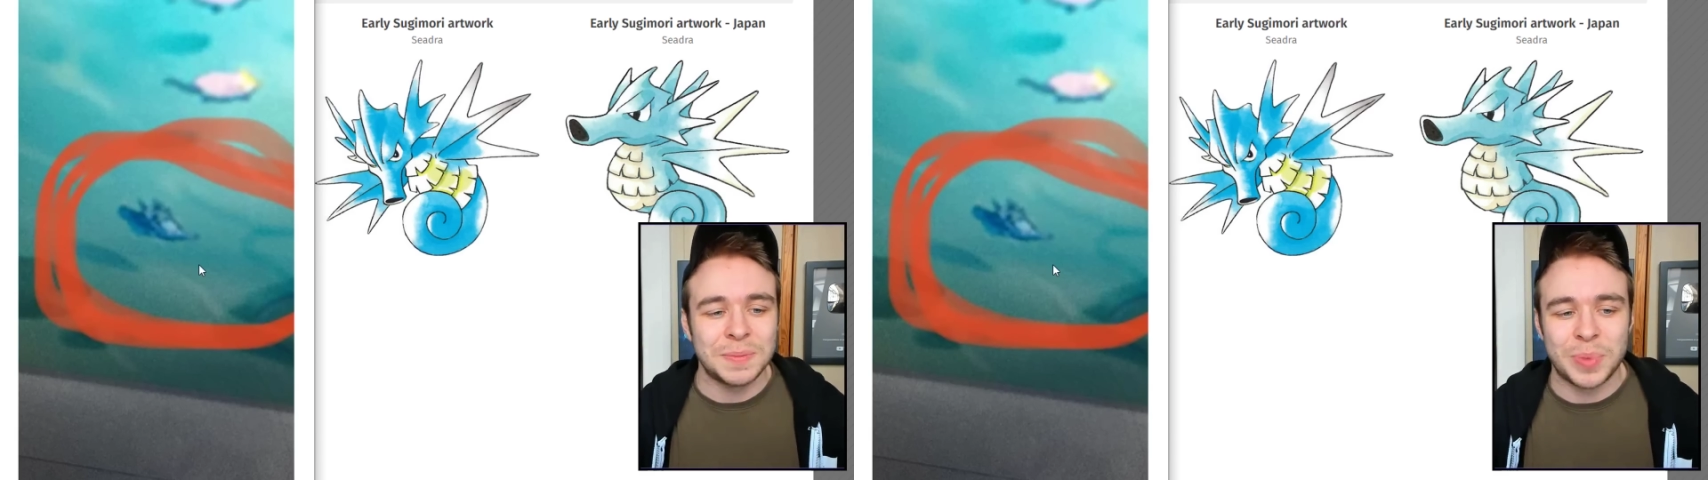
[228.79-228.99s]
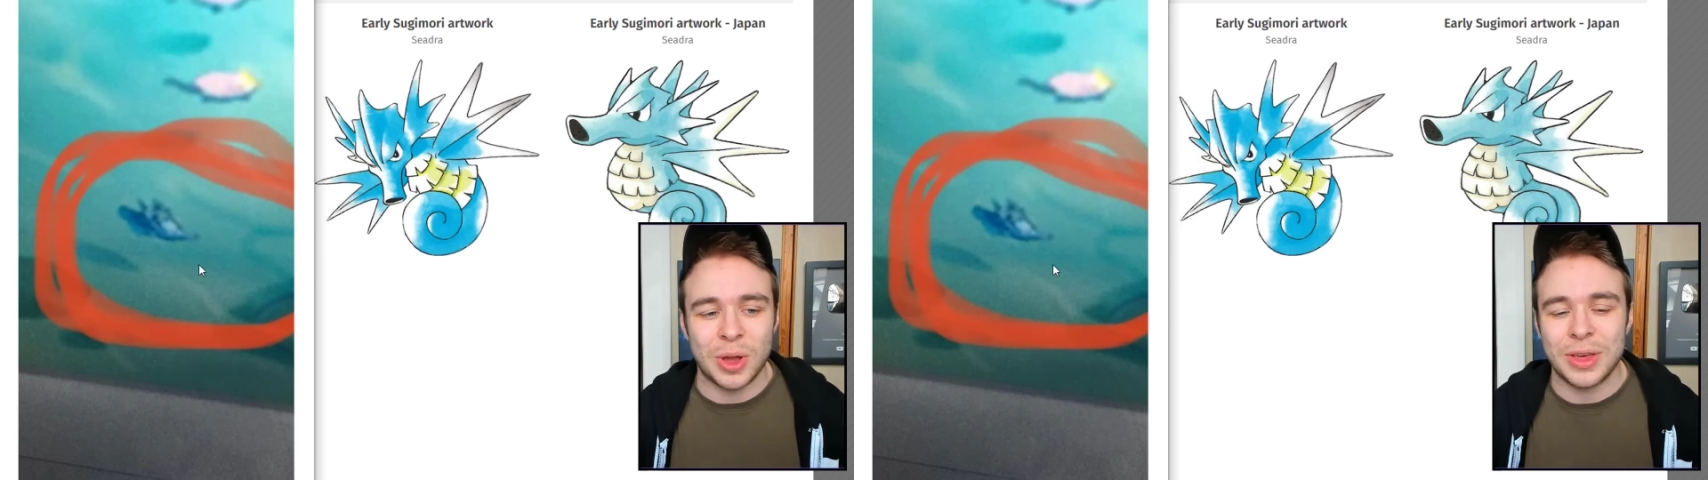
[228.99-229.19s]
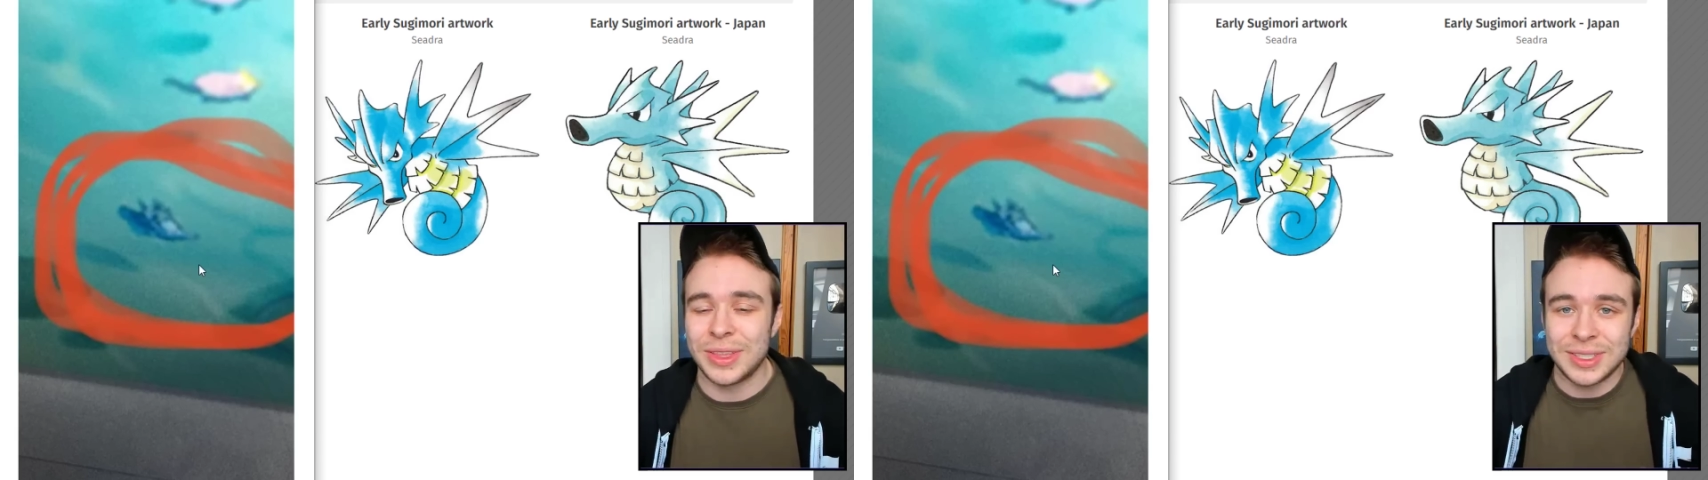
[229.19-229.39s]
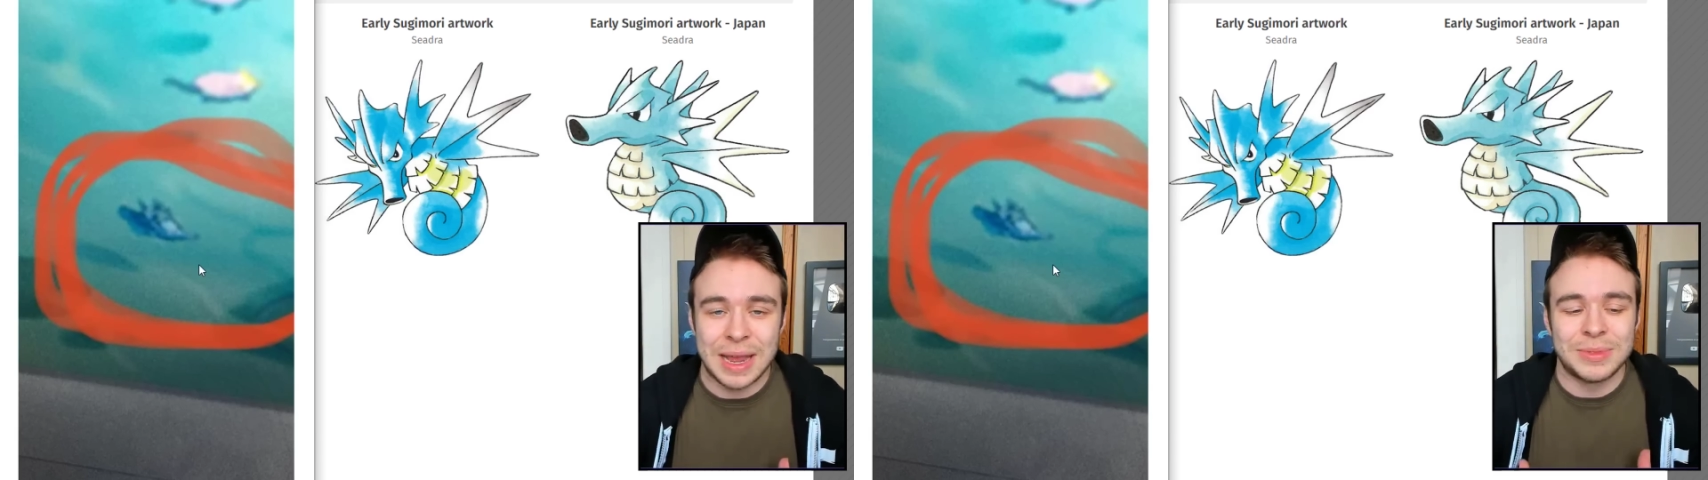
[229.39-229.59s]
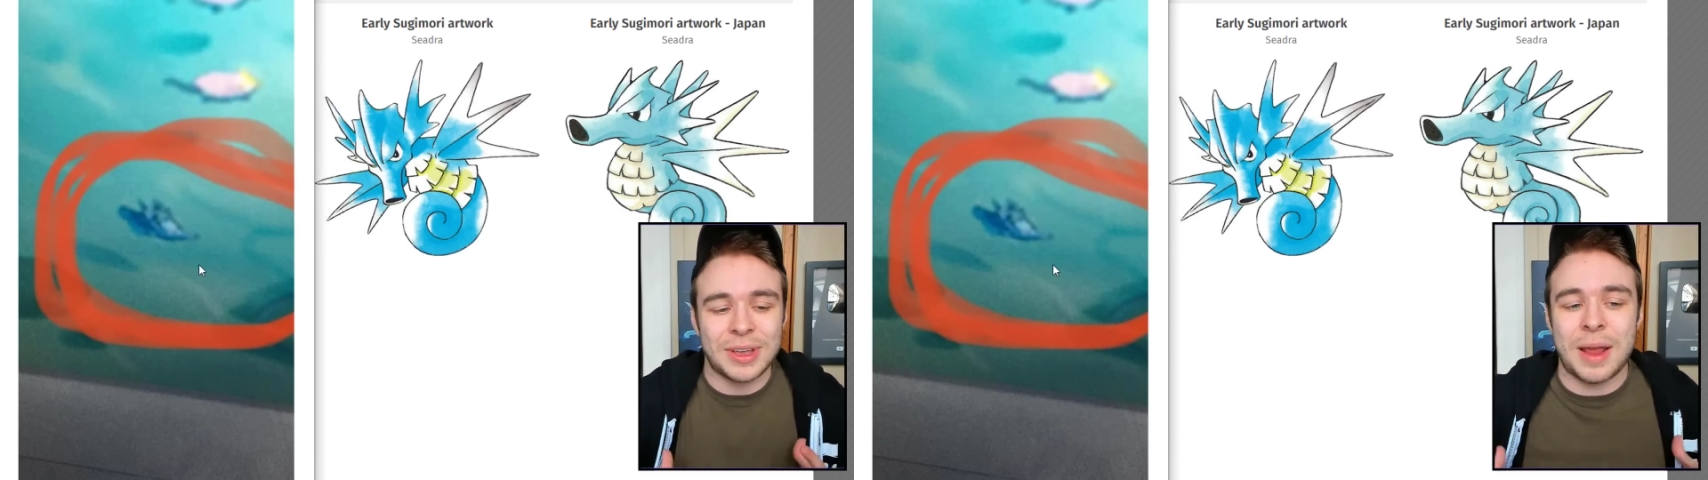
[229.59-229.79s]
but at the
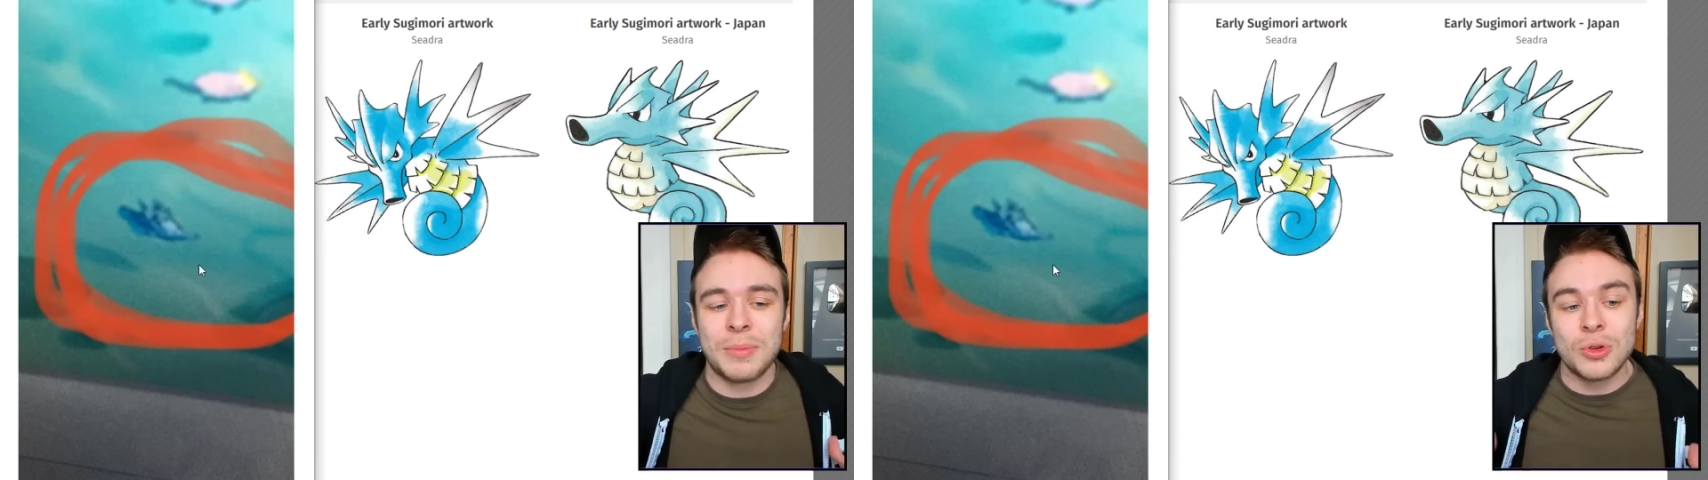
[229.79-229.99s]
same time,